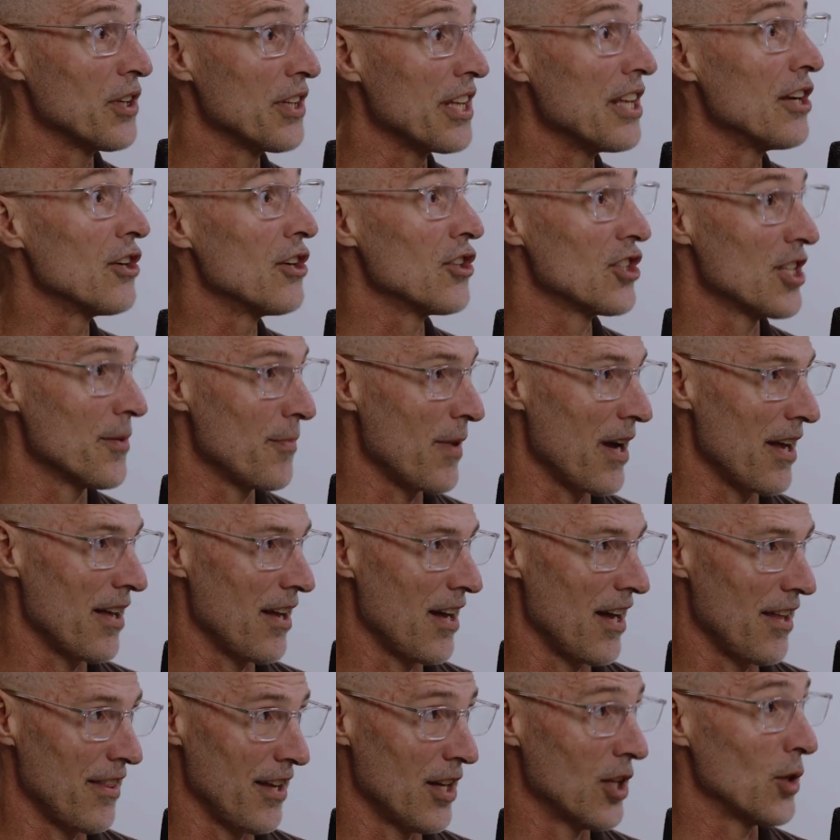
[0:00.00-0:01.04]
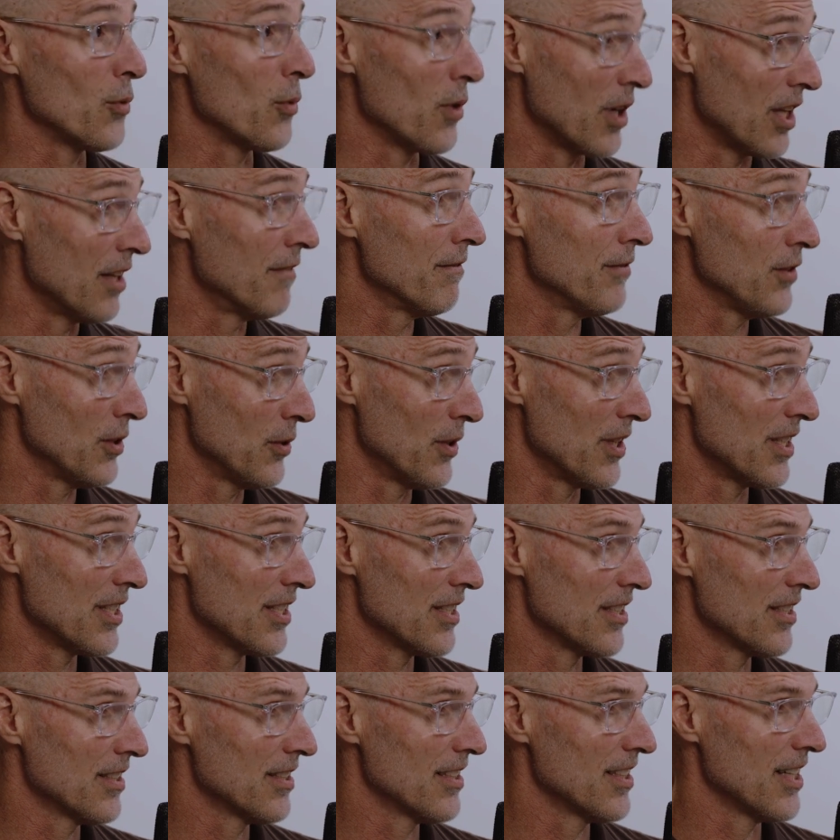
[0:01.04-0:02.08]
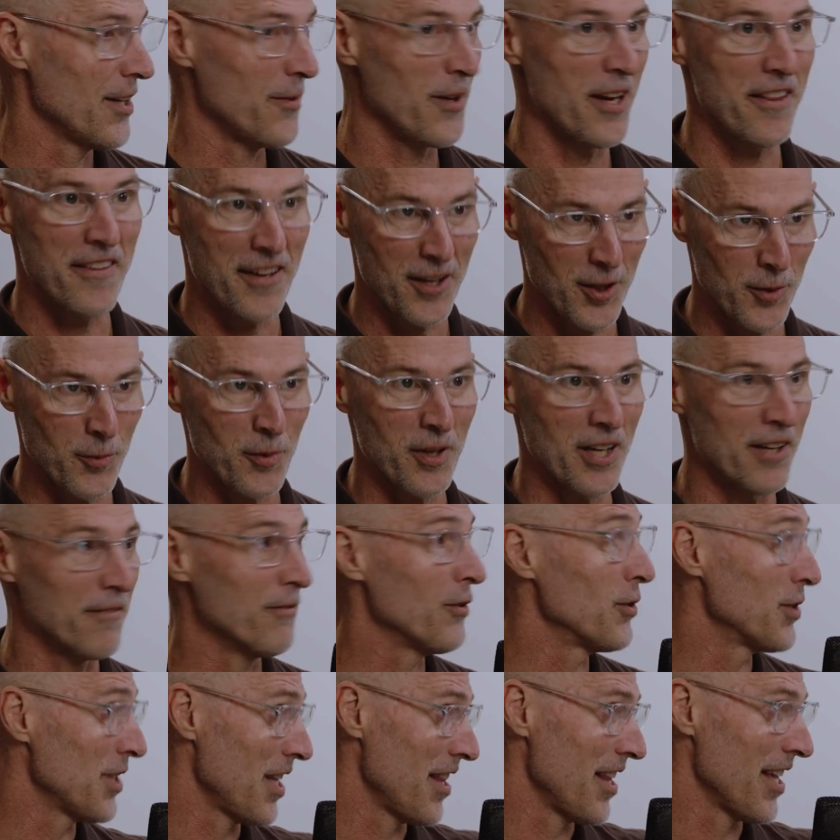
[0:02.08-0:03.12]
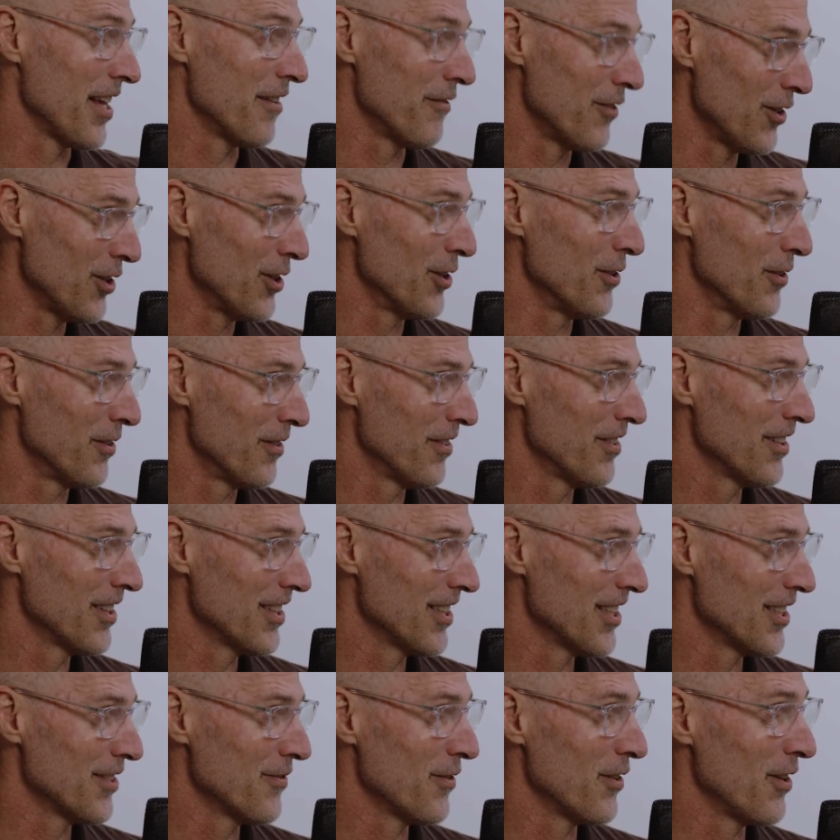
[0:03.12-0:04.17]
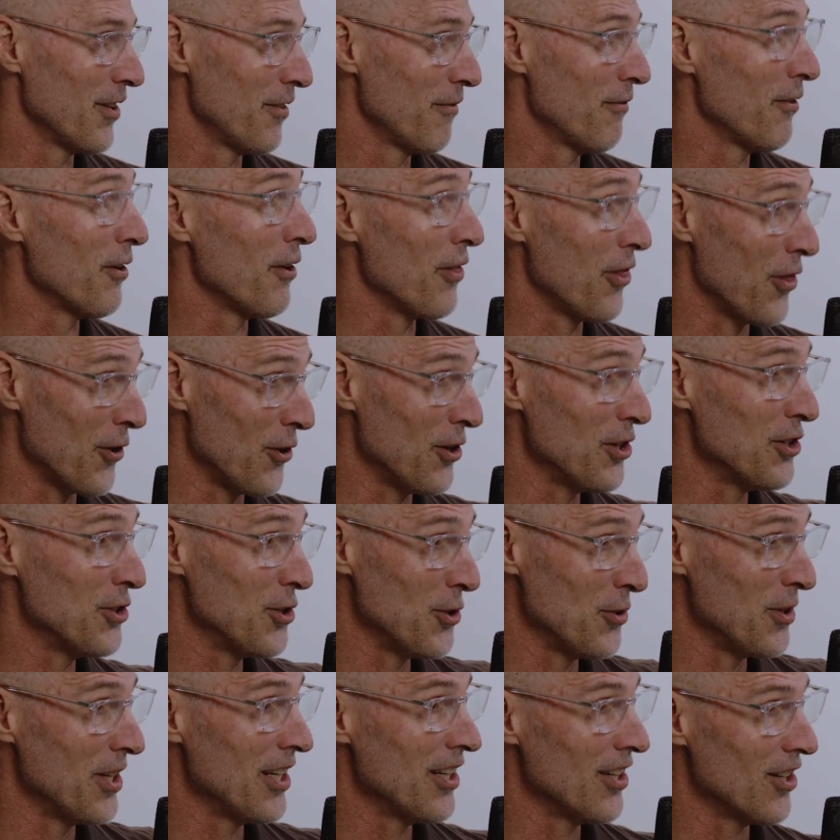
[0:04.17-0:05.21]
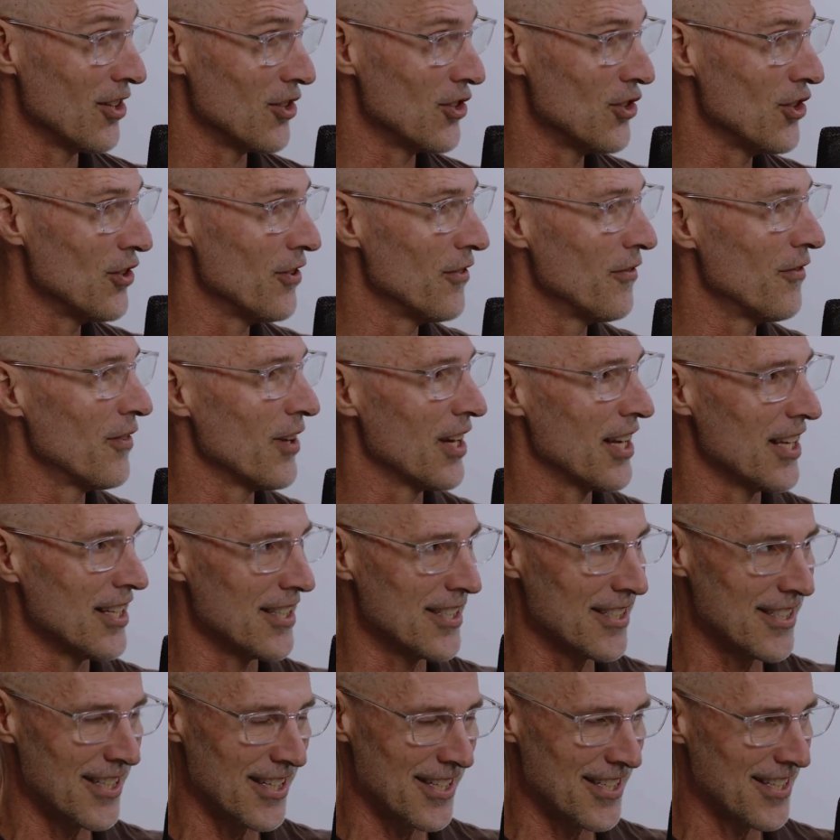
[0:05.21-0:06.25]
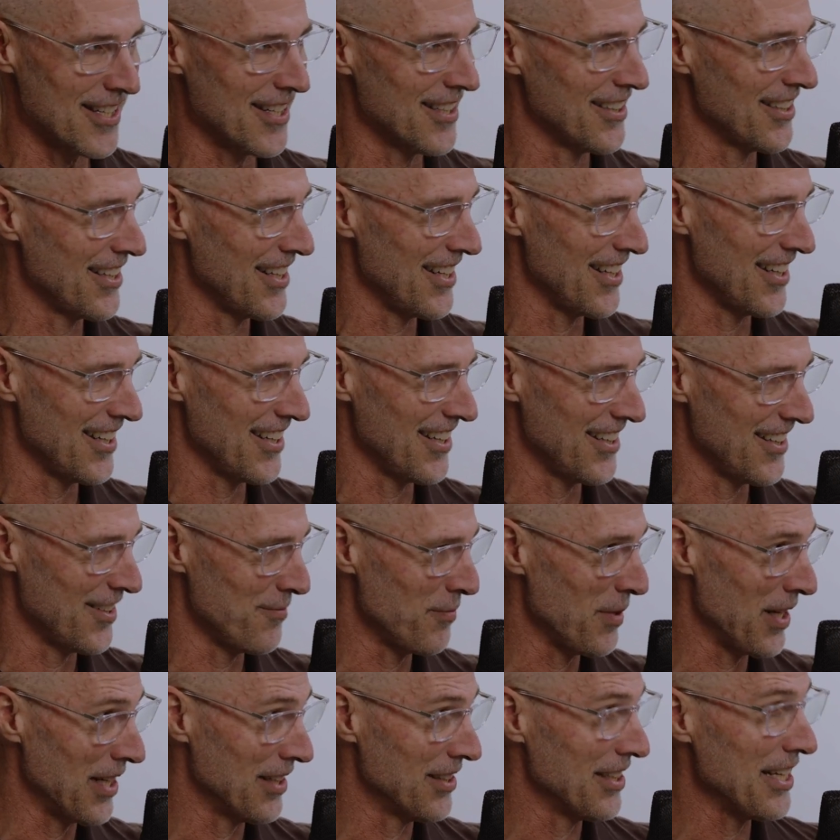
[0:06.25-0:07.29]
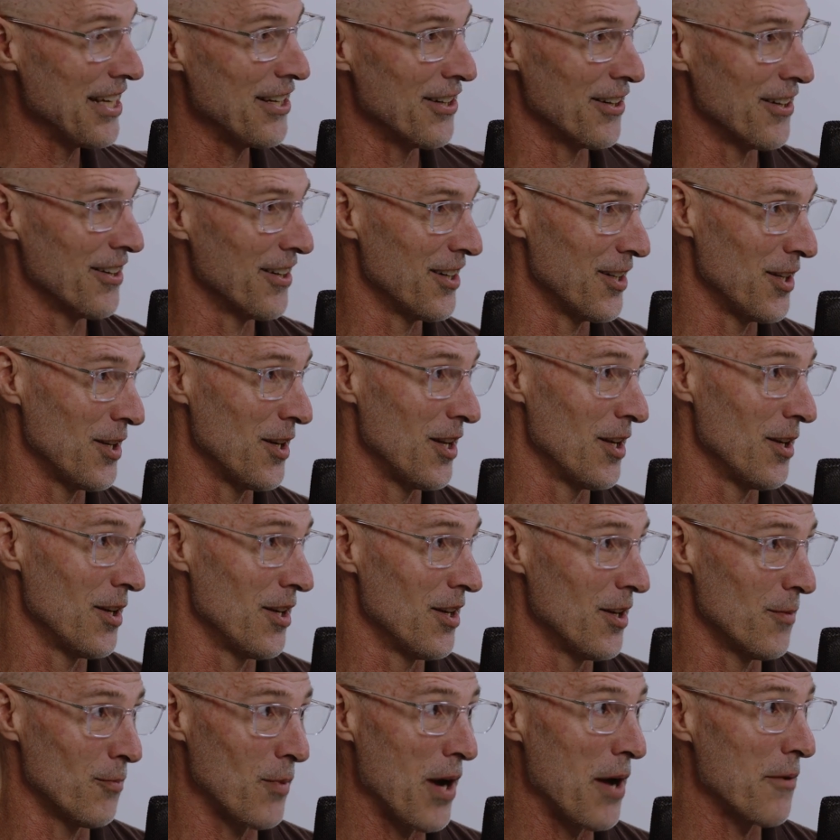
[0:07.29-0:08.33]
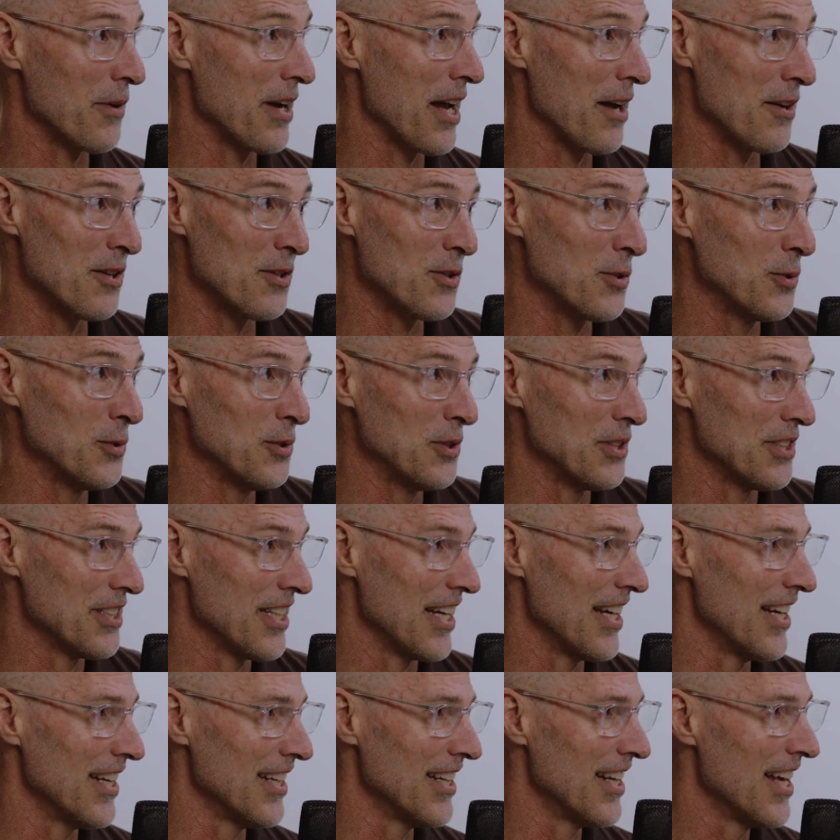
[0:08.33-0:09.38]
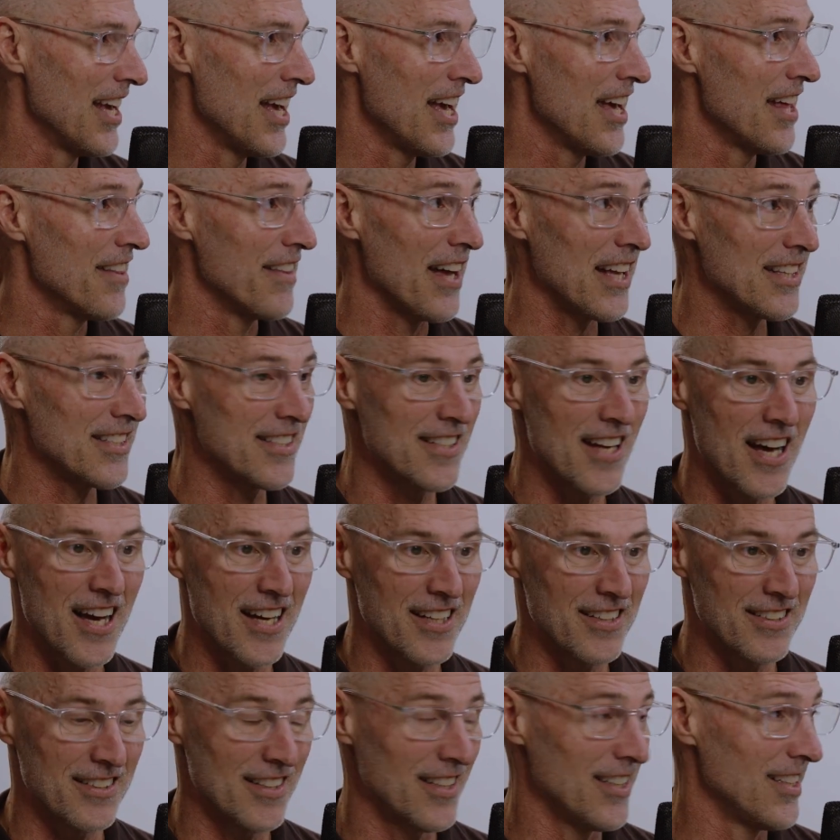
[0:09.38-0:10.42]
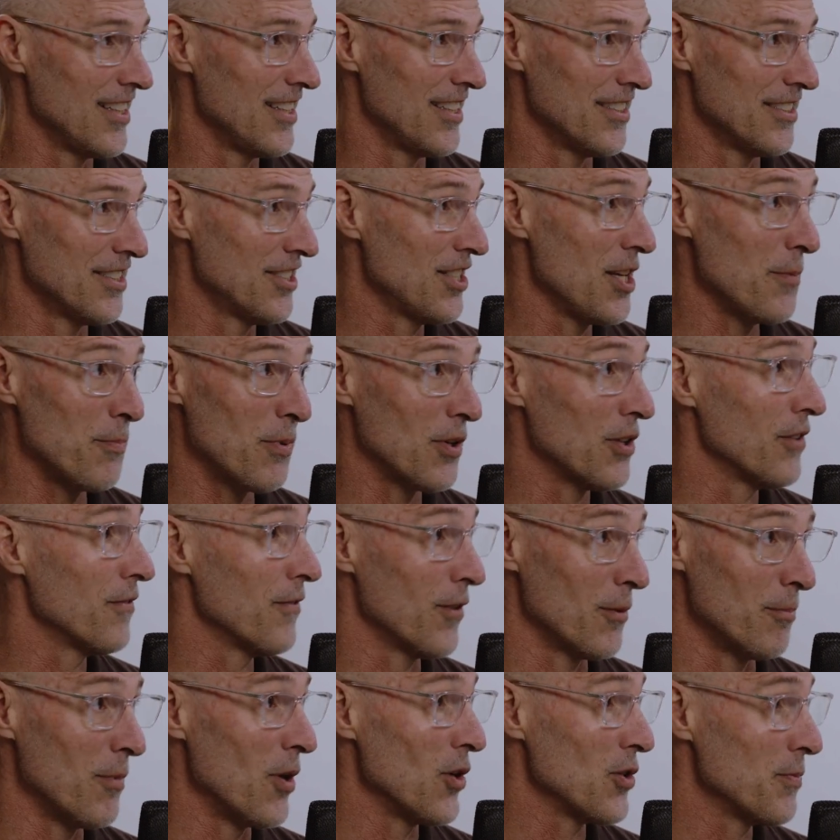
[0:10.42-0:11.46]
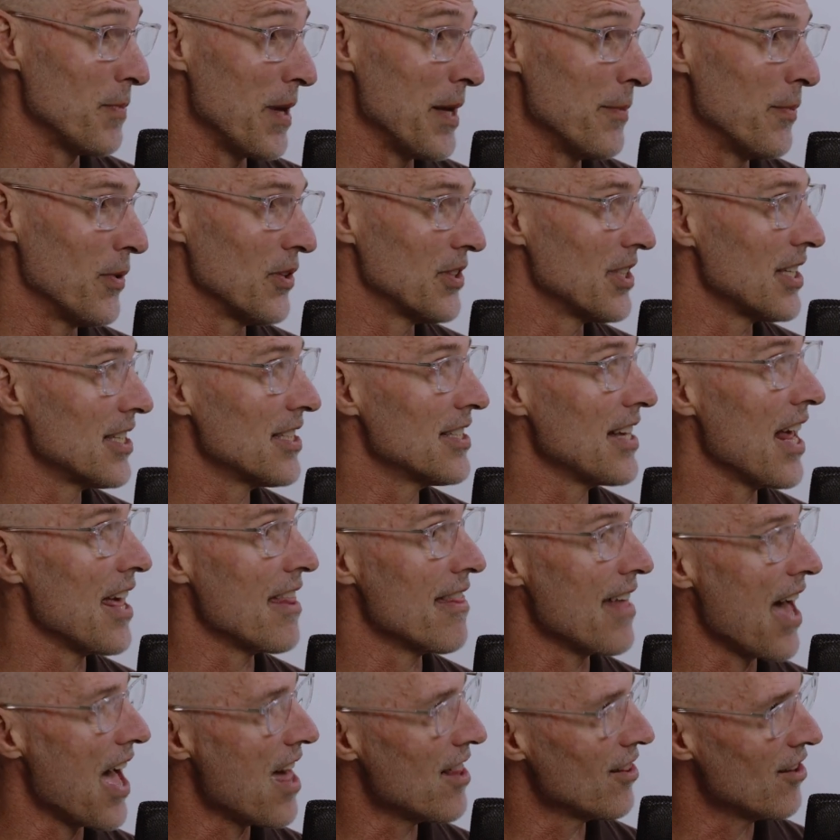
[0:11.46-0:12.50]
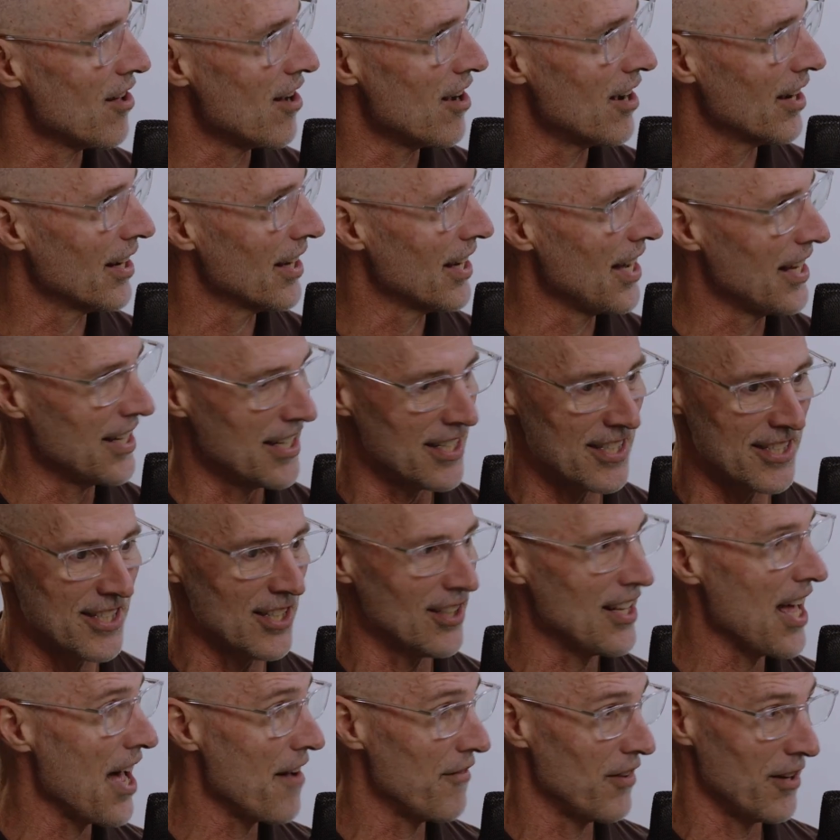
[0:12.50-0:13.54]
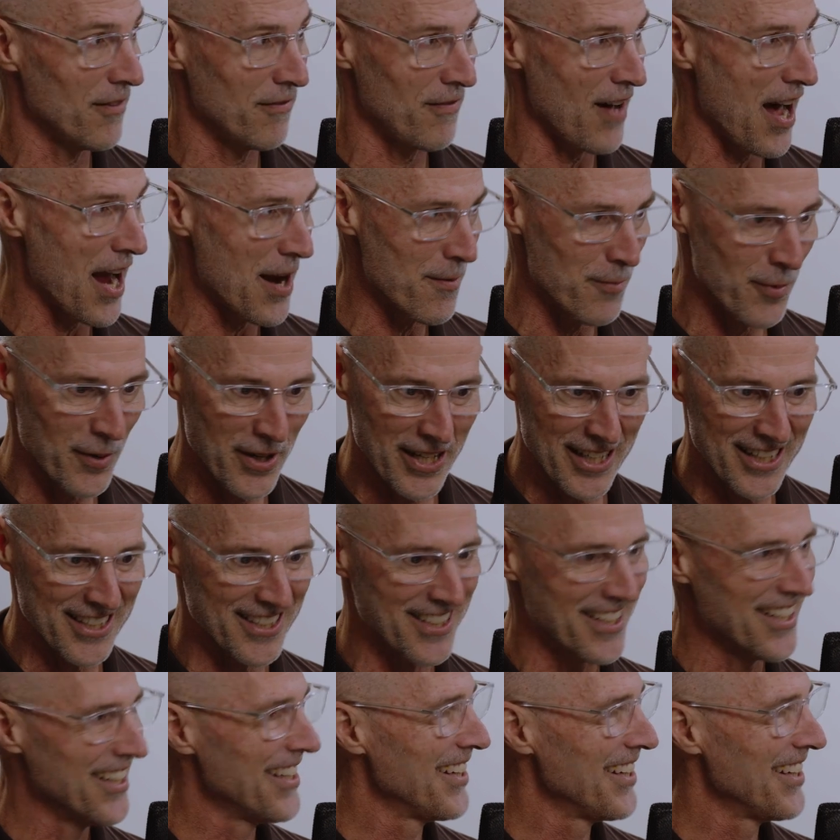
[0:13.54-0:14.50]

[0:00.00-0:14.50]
leadership, I think of the word influence. And when I think of the word influence, I think of you. Because for 32 years, you've consistently been a leader in Broward County Schools. And that's not typical for most people to stay that long and to still have a vibrant